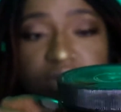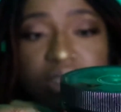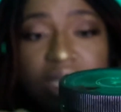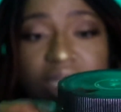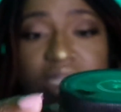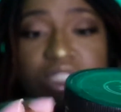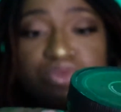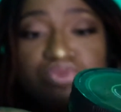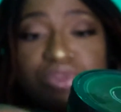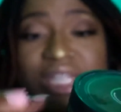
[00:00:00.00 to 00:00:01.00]
it
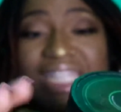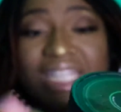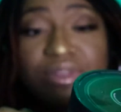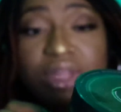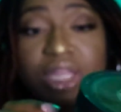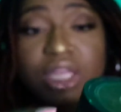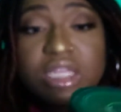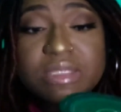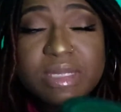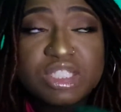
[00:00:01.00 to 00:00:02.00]
is really, really
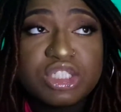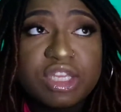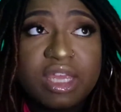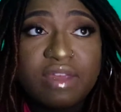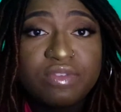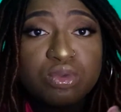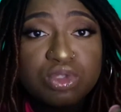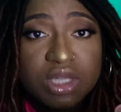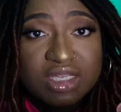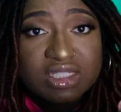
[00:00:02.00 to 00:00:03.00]
good, especially if you
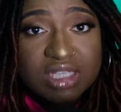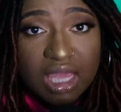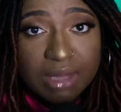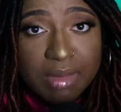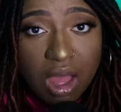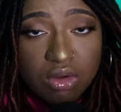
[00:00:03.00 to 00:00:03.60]
just came